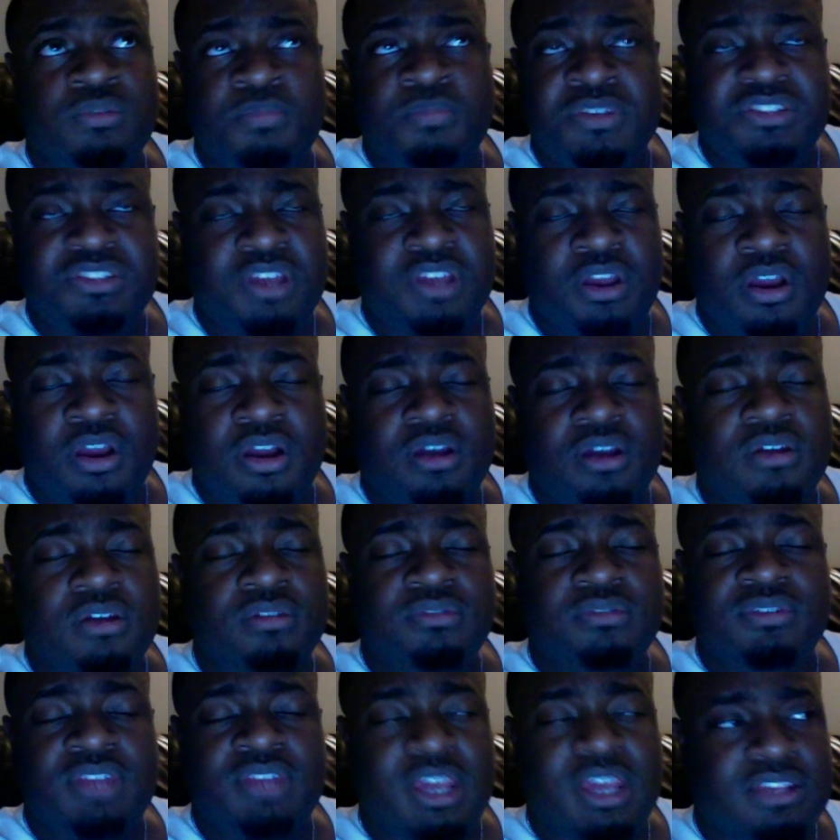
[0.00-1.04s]
Miss Erica
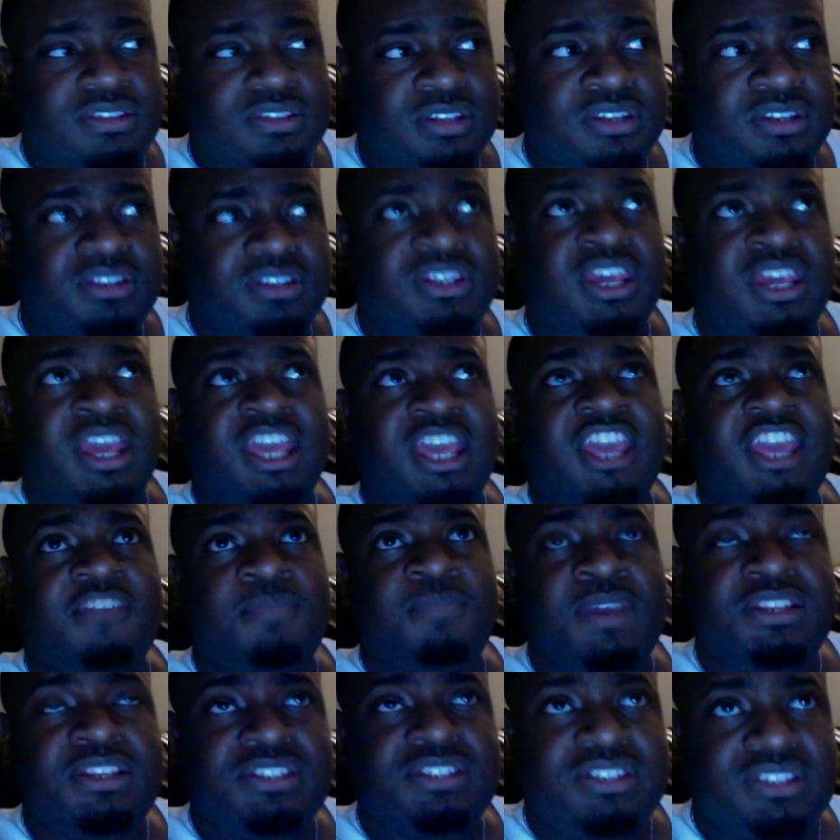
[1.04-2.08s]
Dixon did
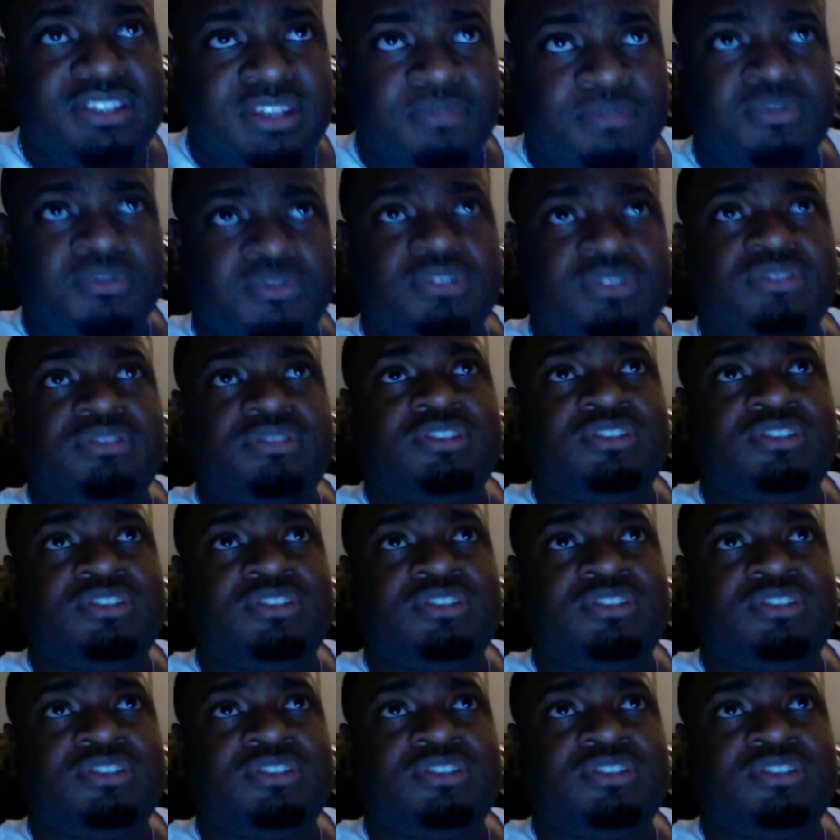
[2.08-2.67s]
give me some.